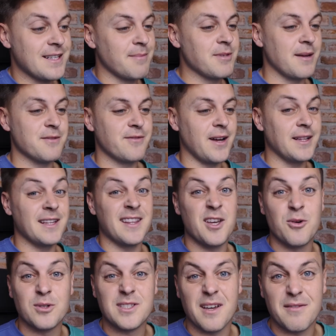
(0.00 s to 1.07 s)
sometimes find that the
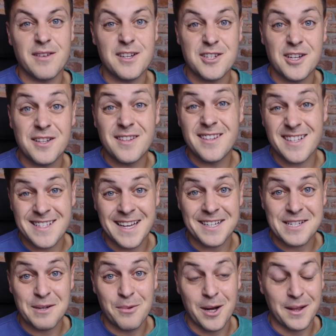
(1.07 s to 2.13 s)
auto feature doesn't
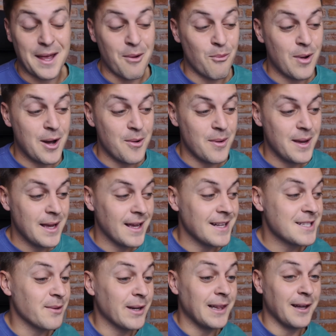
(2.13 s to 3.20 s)
actually work that well,
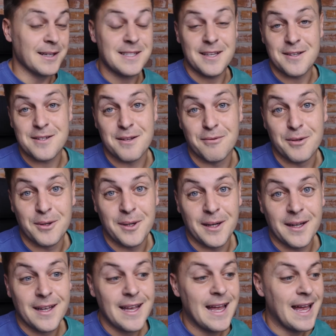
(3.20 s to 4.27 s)
and so I like to use the
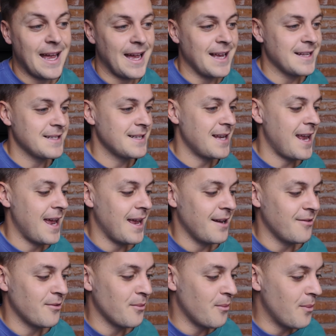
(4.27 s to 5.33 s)
ruler as
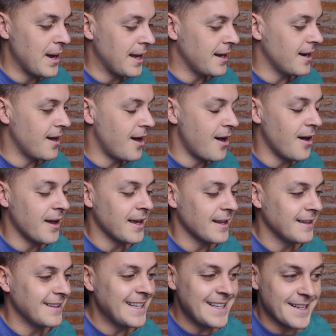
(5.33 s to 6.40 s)
and when I
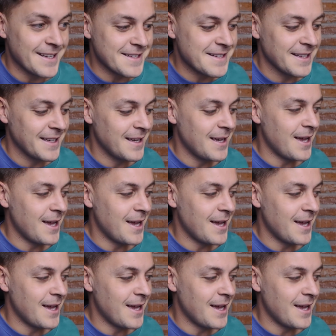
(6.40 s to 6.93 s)
need it.